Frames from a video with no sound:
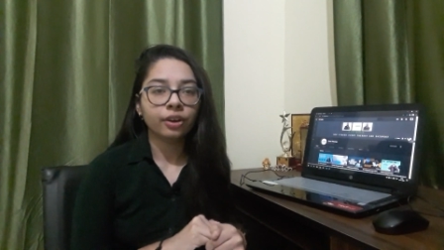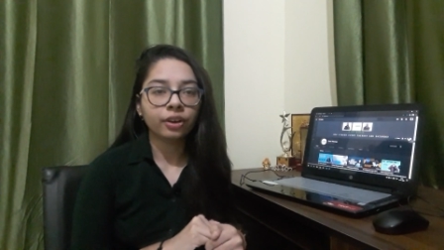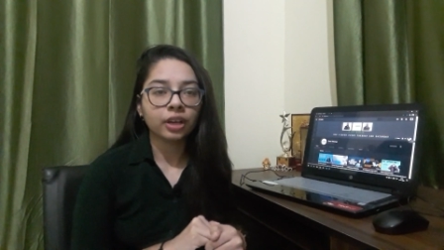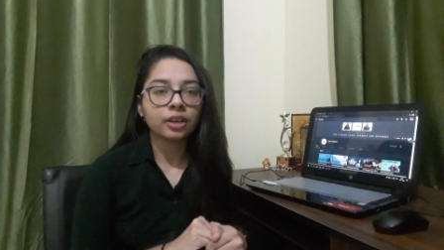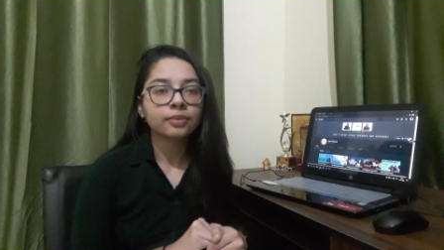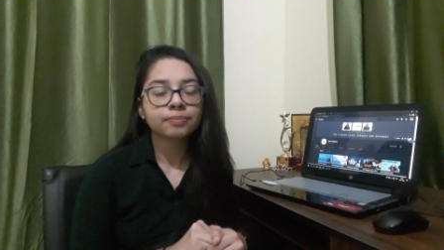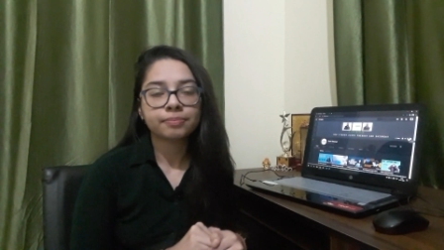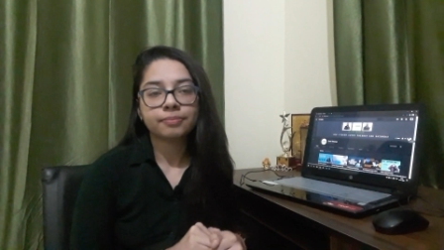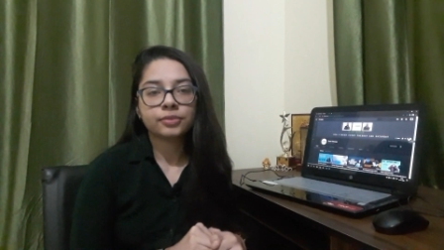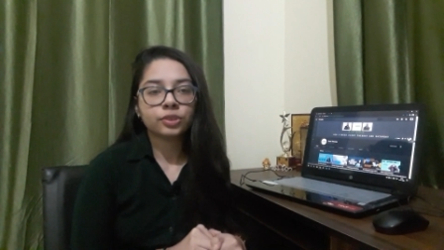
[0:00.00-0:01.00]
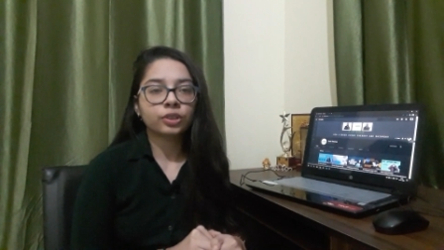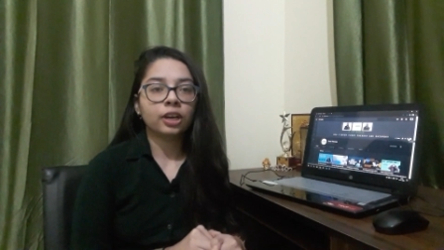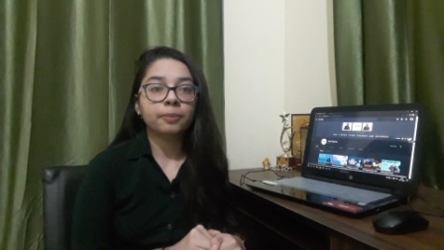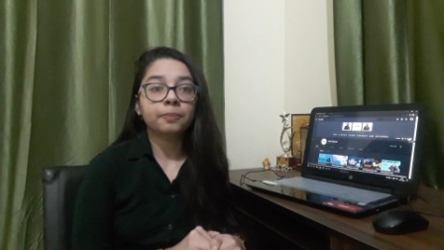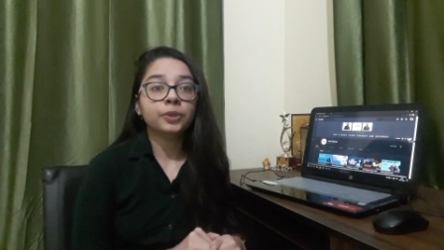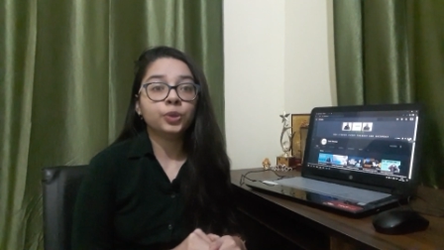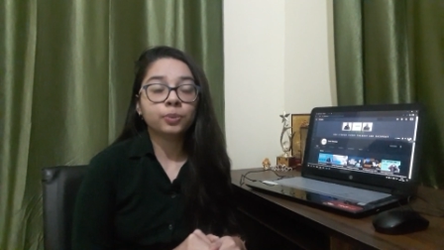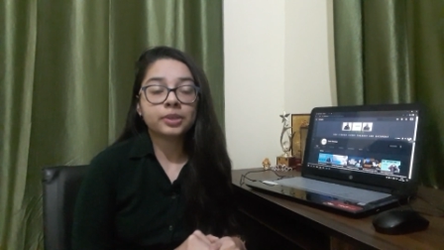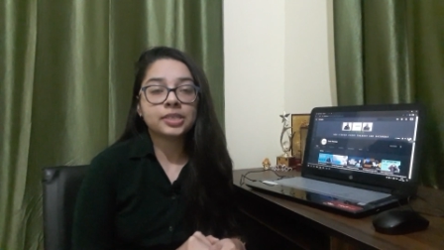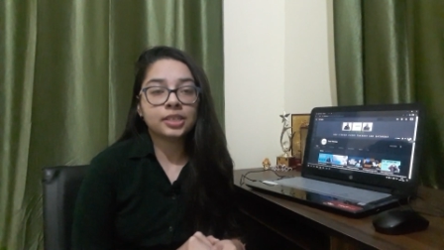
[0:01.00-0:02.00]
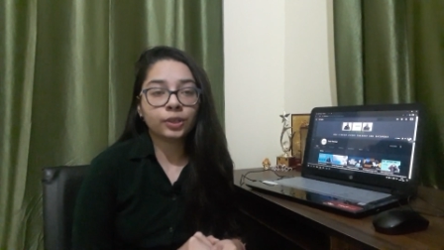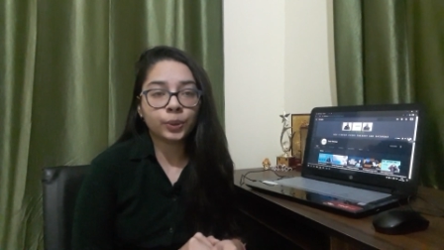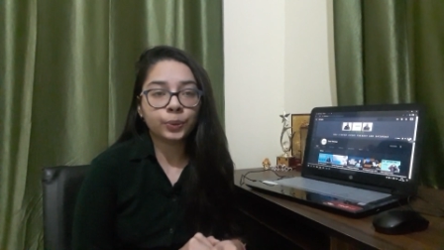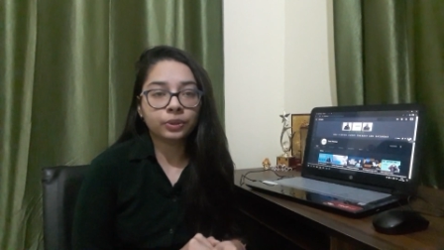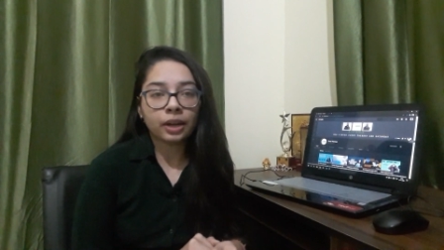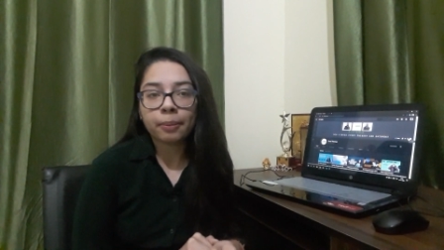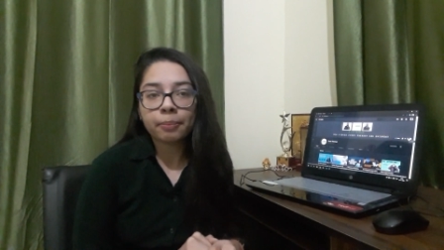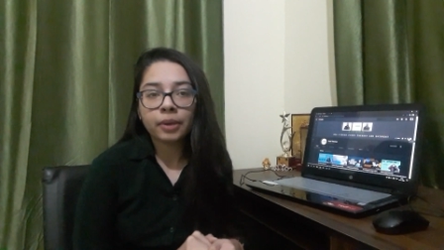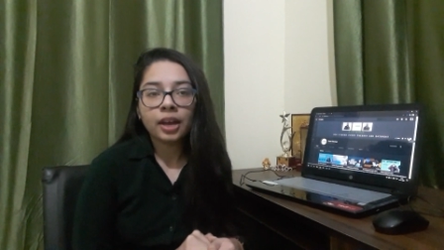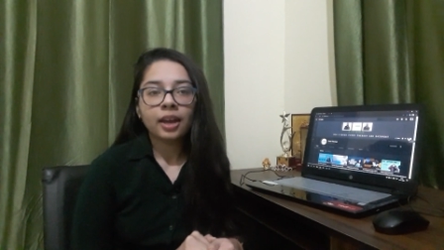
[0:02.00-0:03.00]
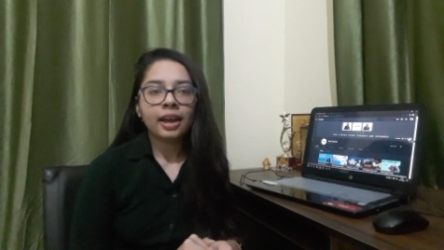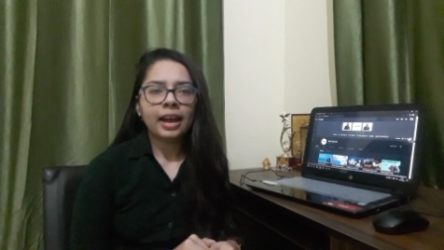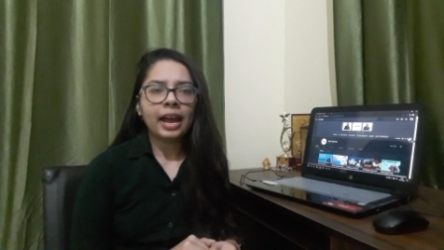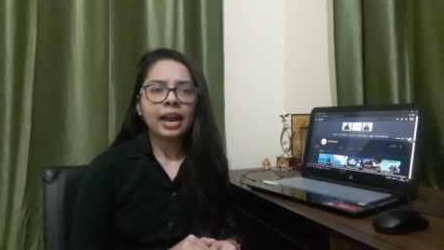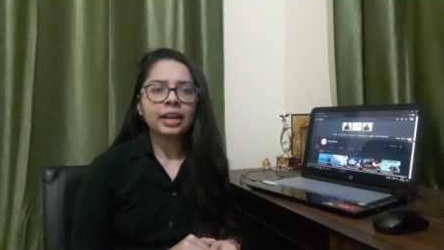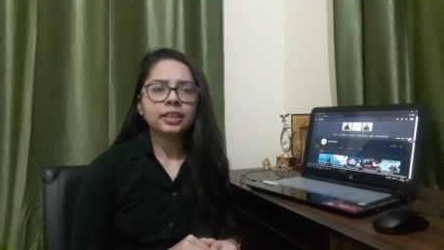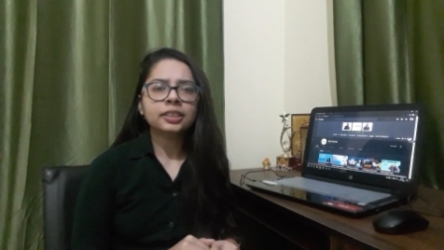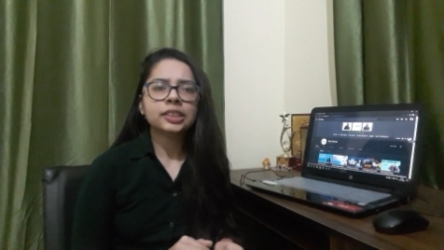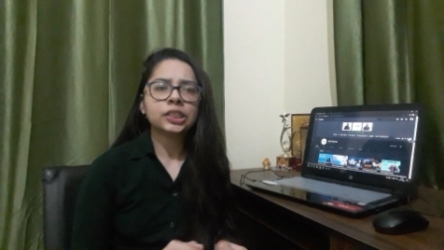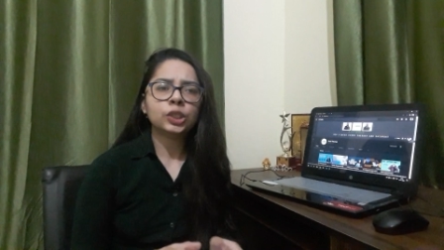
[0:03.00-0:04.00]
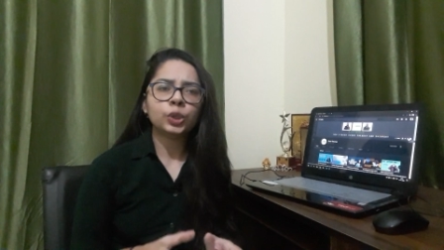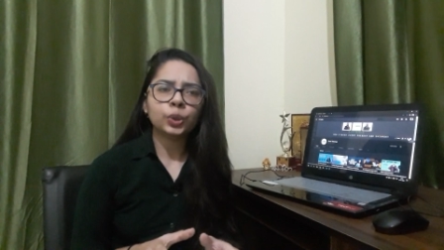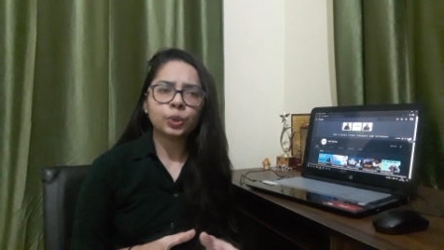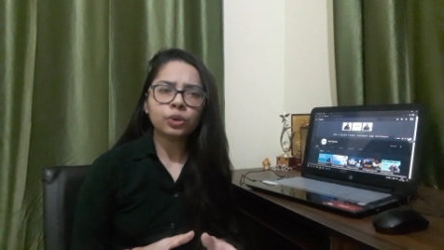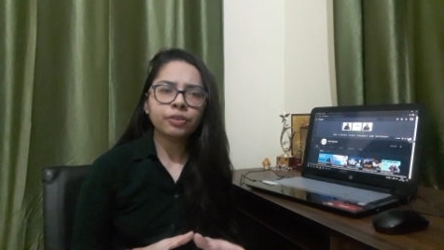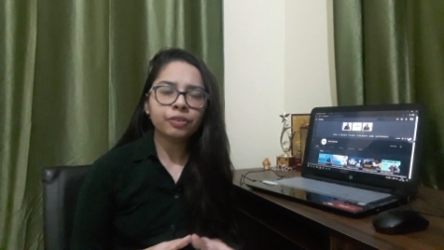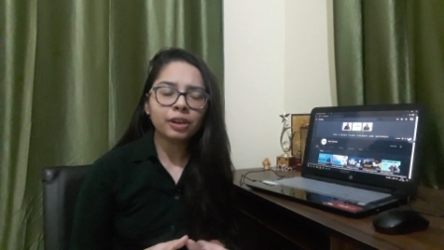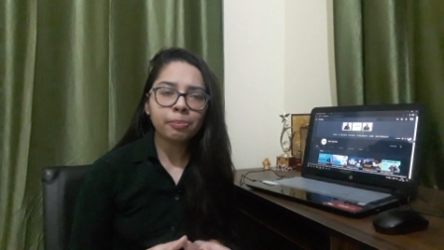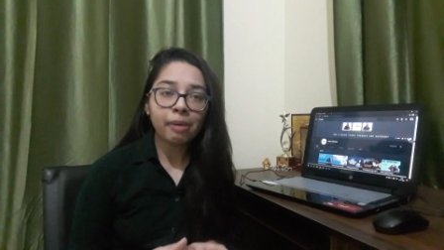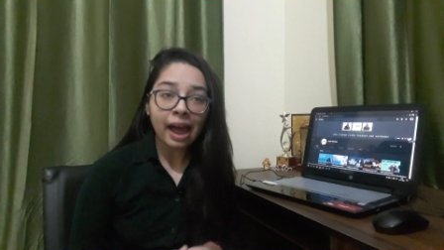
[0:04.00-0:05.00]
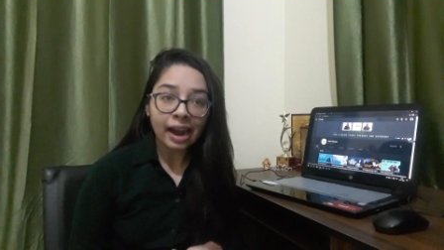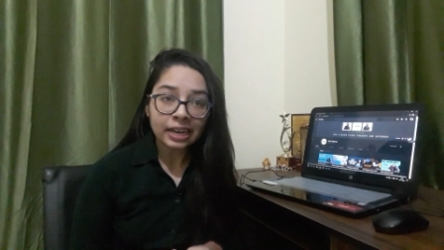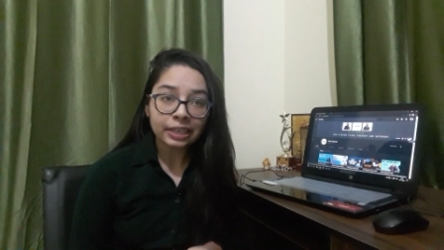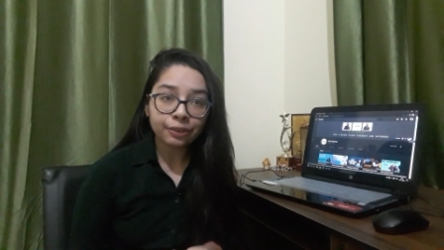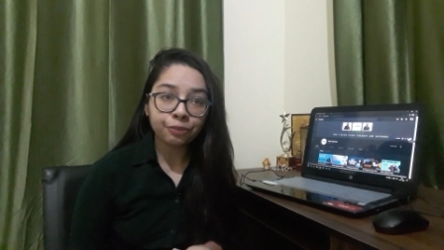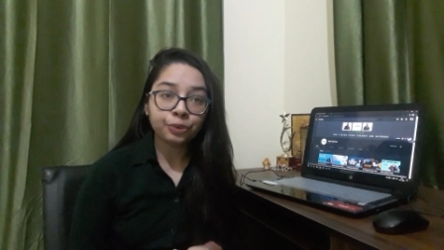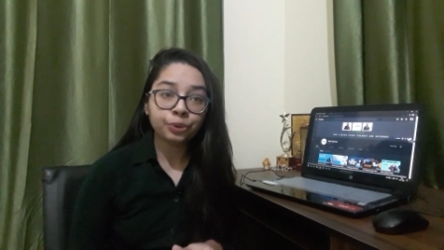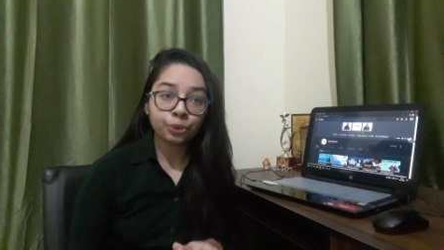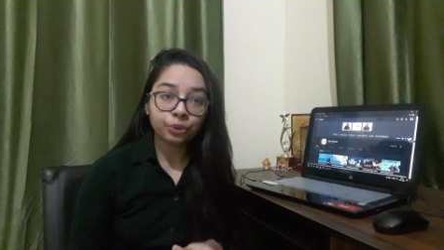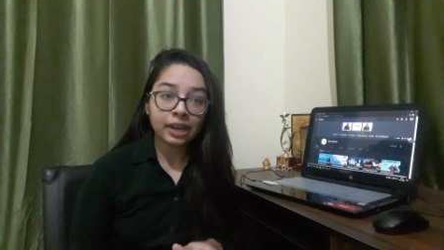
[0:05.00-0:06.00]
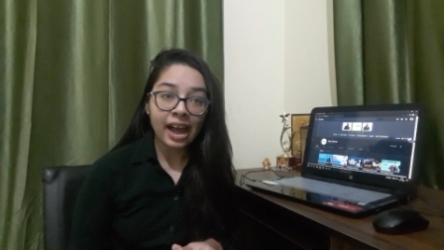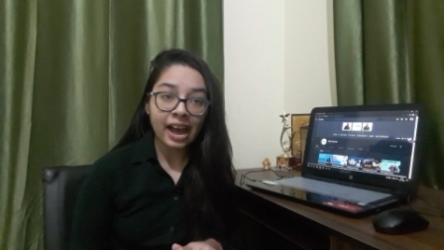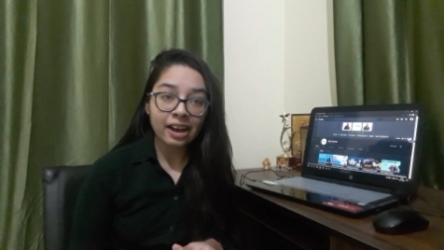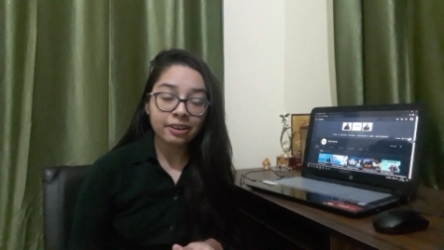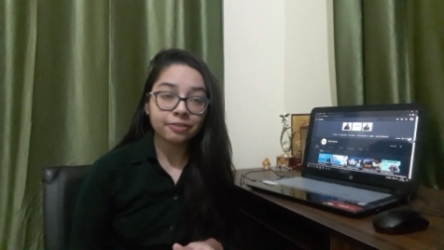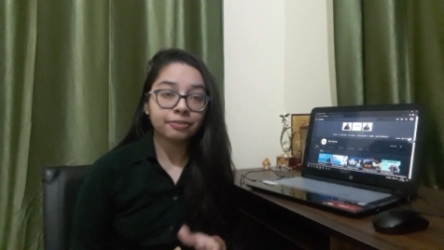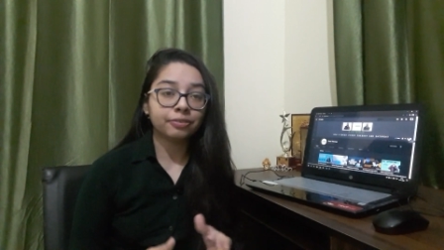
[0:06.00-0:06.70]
Okay, so yeah, you must include them. And don't feel bad if you don't have